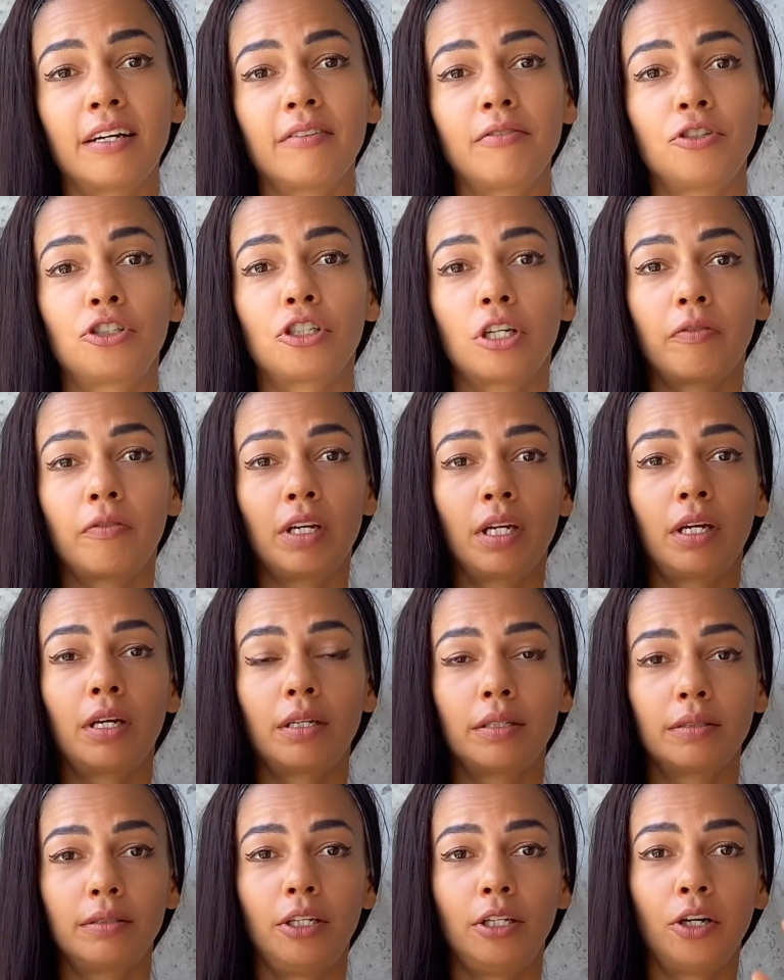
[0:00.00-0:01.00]
of shoving,
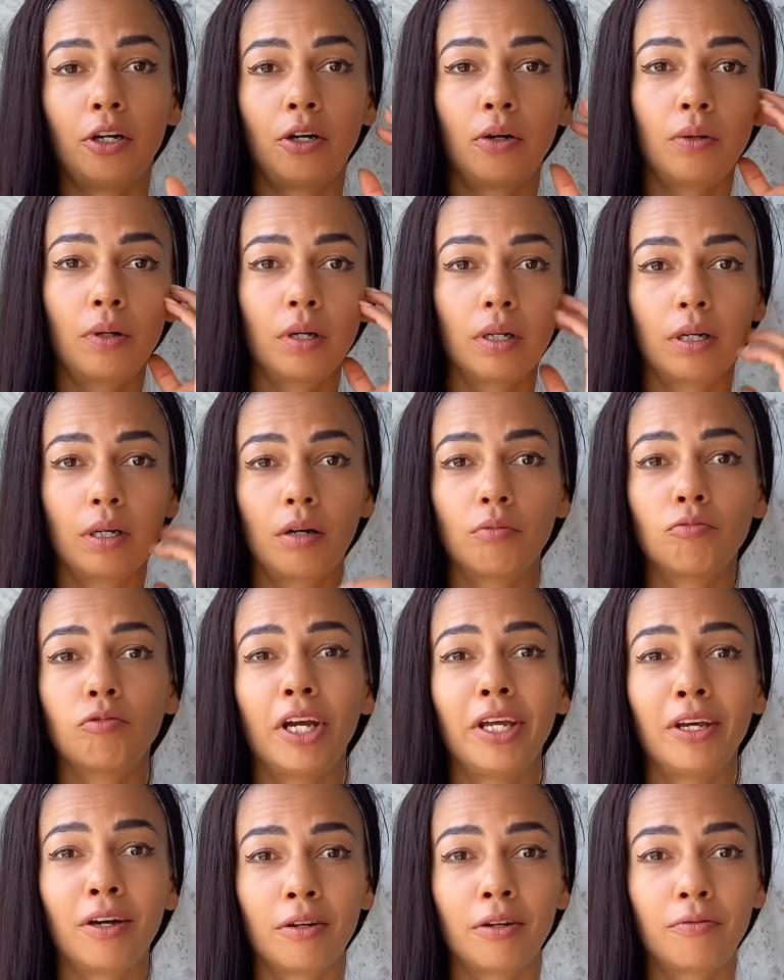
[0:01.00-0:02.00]
you know, a
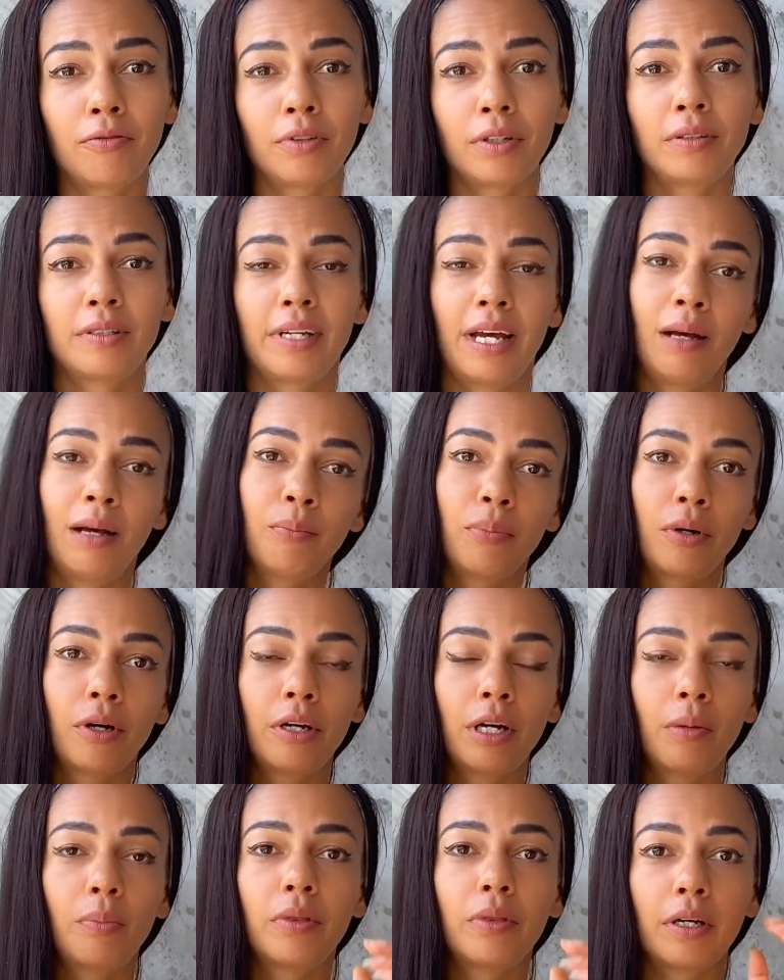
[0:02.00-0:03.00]
rayon-filled tampon
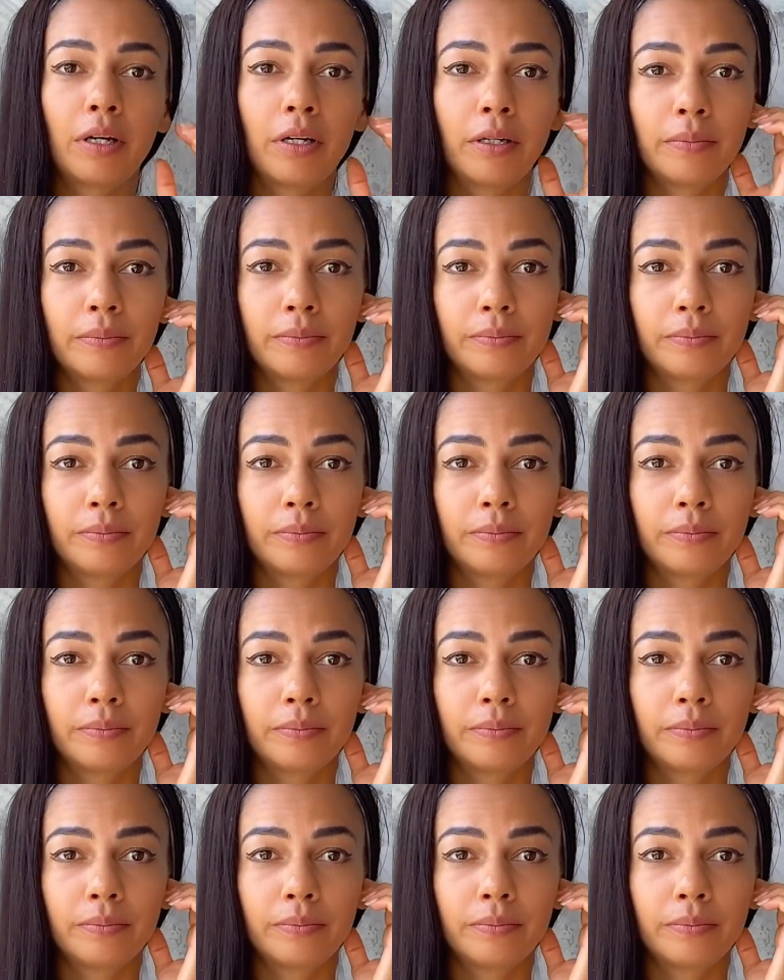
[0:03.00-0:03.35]
up there.